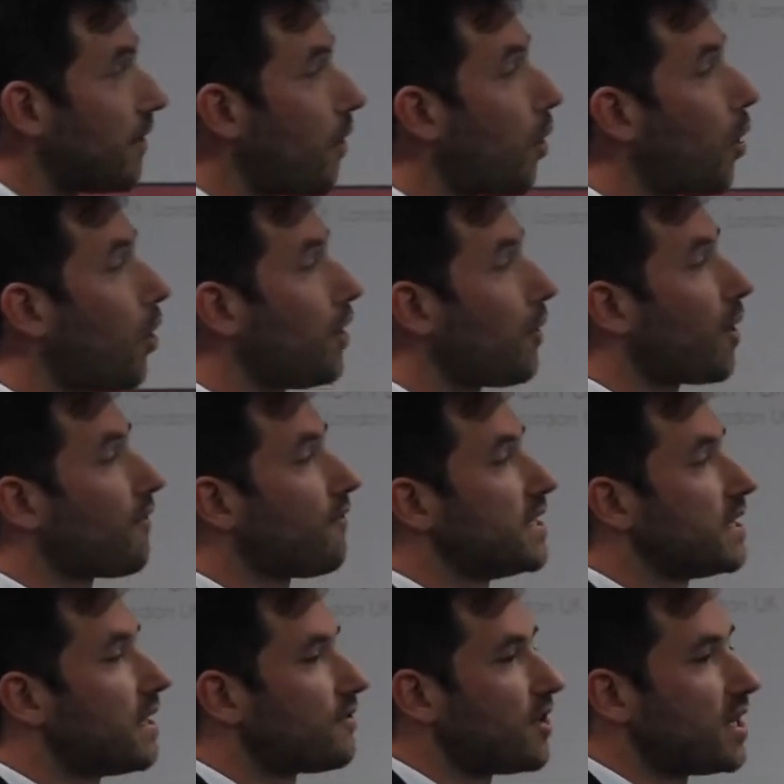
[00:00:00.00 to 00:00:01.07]
all our
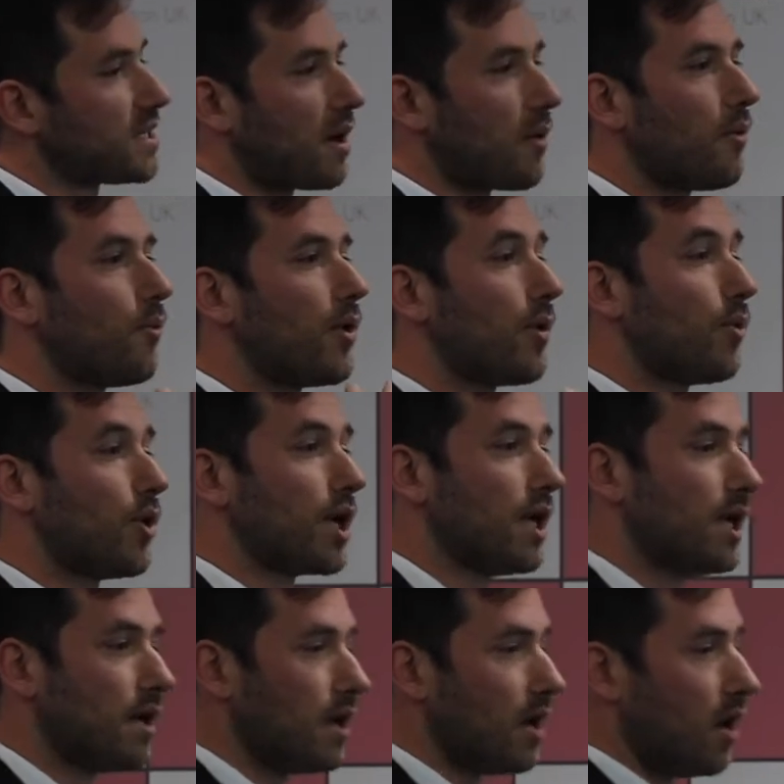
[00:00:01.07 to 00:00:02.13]
physical trainers were
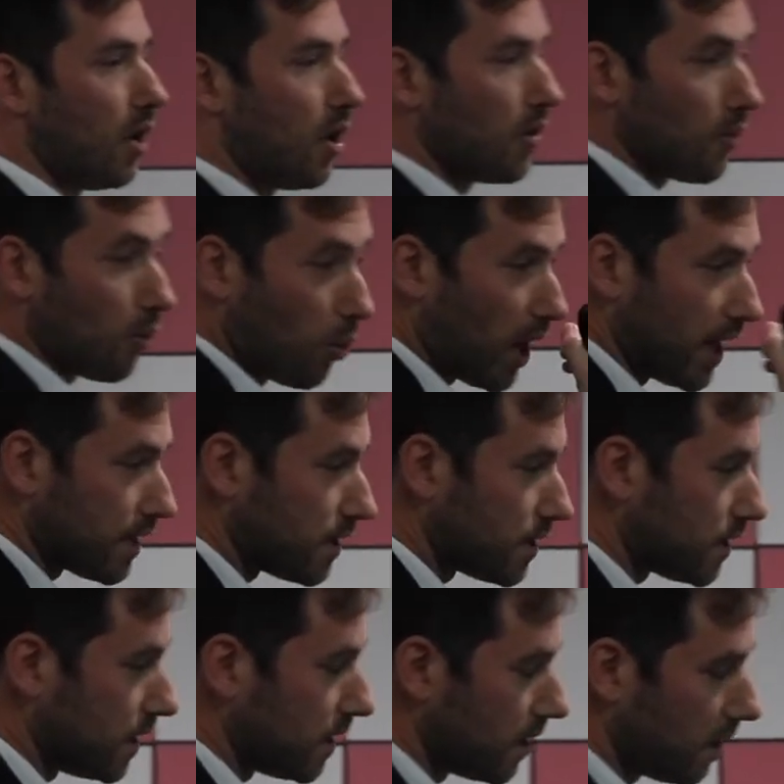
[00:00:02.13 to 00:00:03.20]
working on one
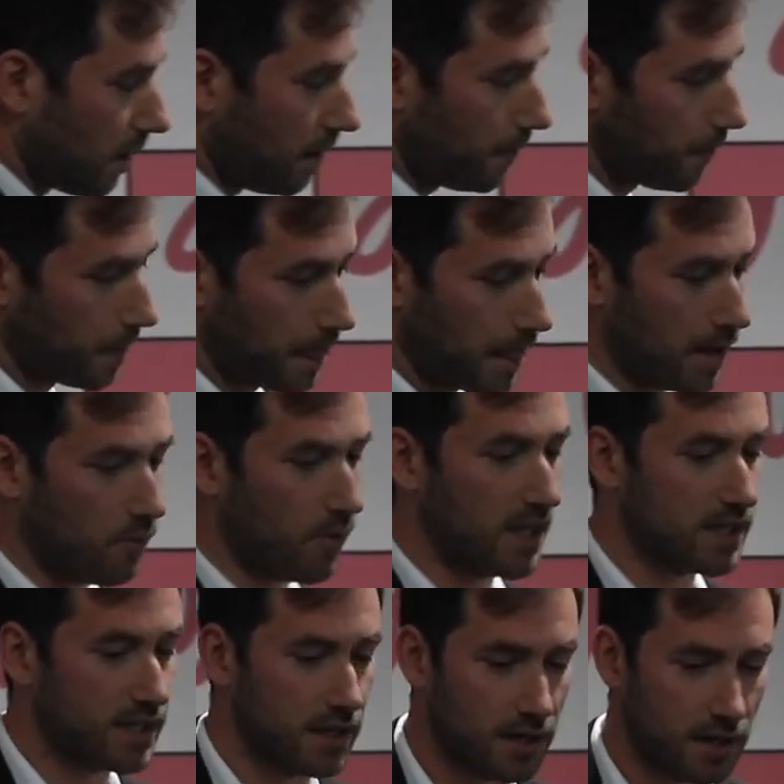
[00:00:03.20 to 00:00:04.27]
single
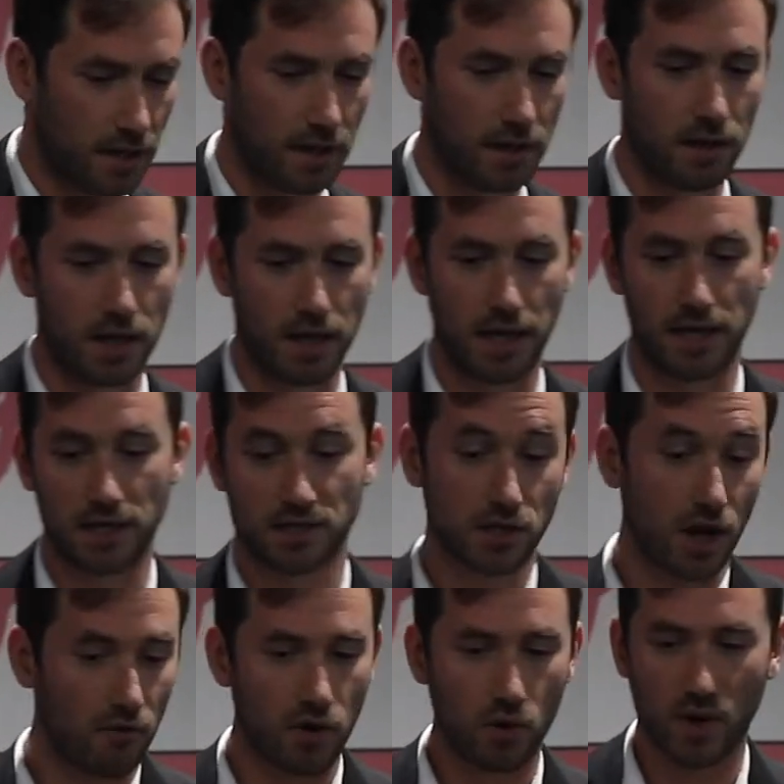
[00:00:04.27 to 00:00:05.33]

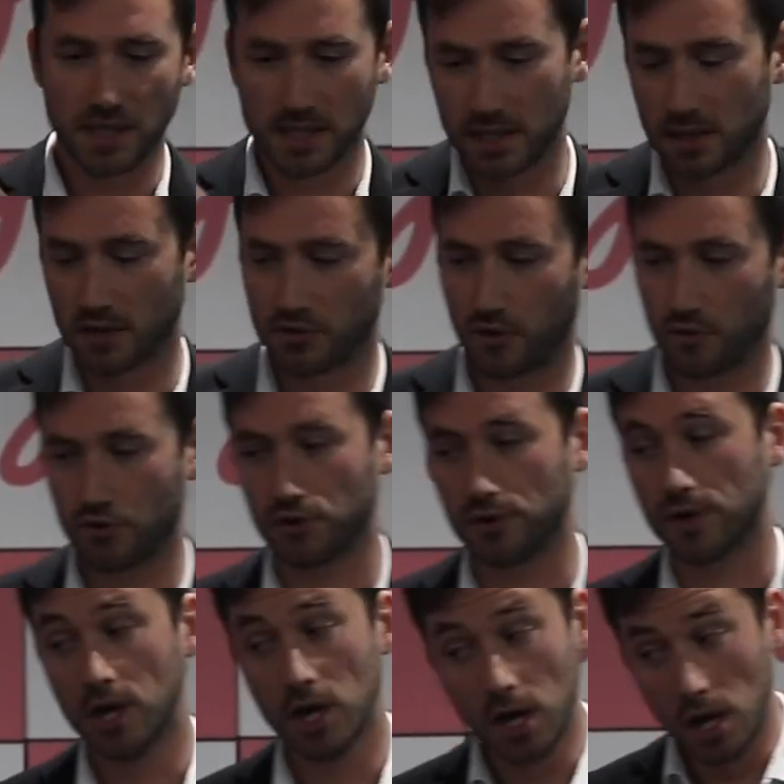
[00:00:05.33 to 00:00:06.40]
software, one single solution.
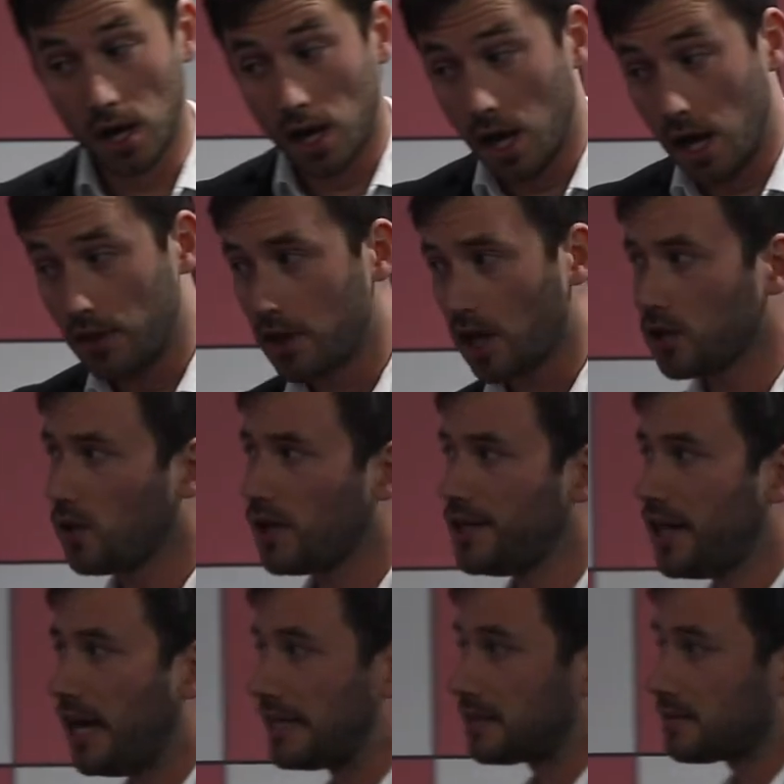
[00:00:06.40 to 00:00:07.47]
Not only
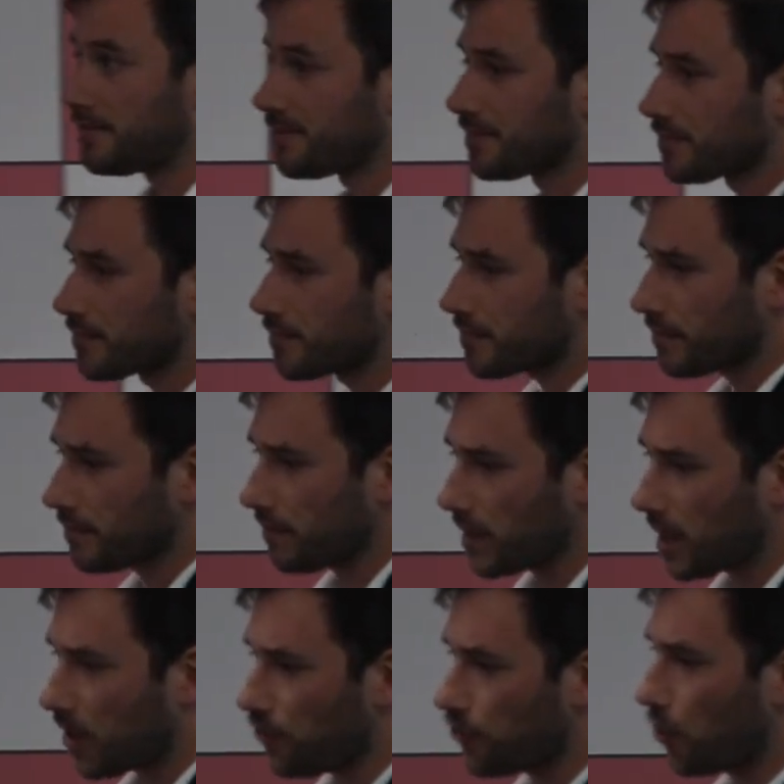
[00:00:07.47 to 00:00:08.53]
that,
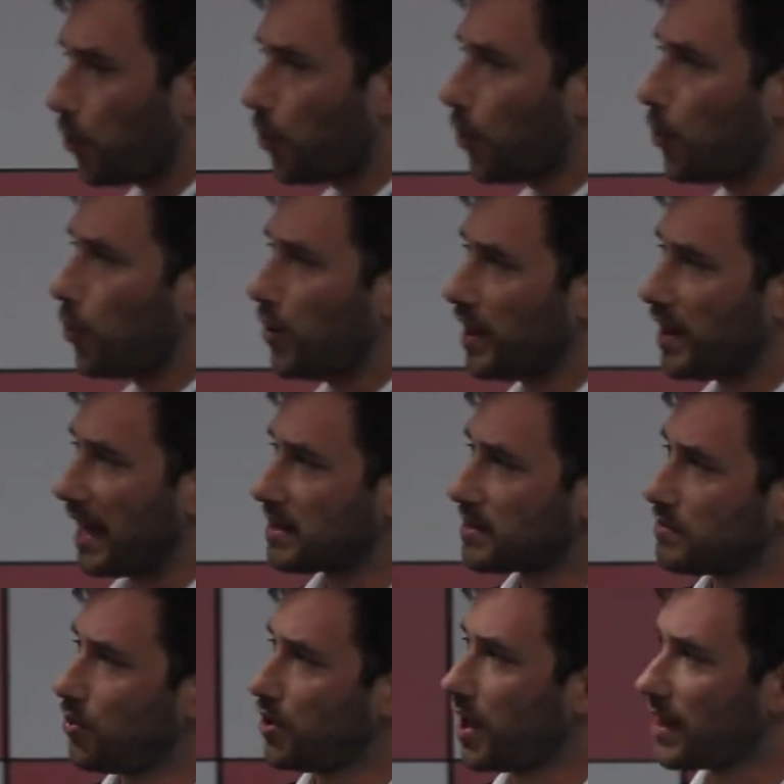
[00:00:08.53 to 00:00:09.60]
so with
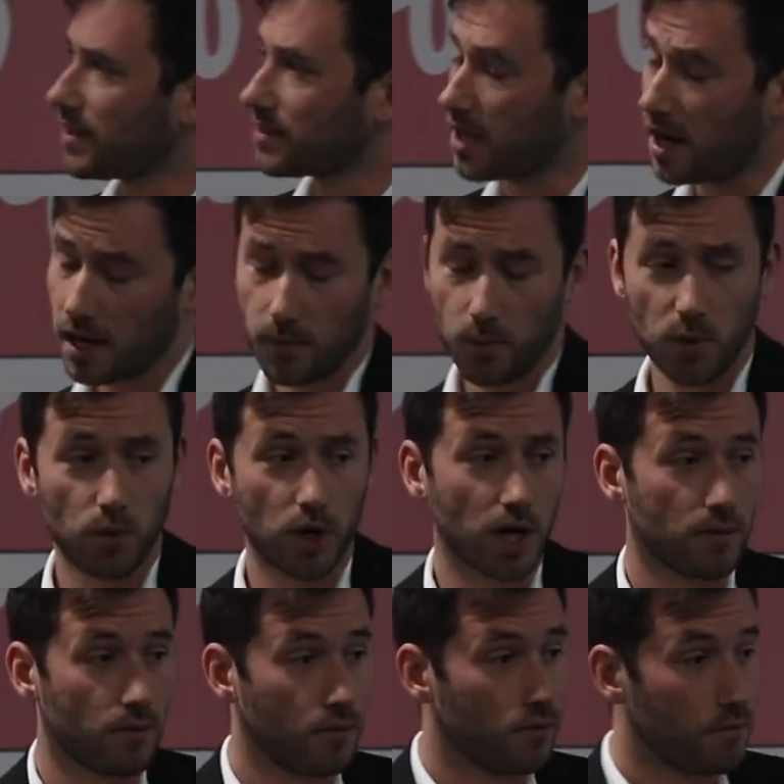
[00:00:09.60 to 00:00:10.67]
that startup, we
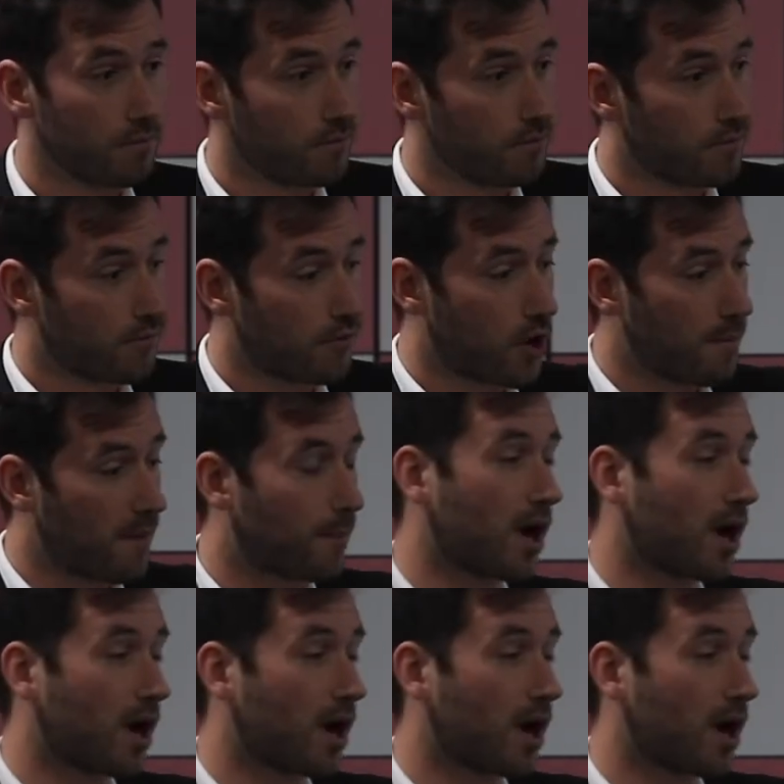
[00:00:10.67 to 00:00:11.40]
work from a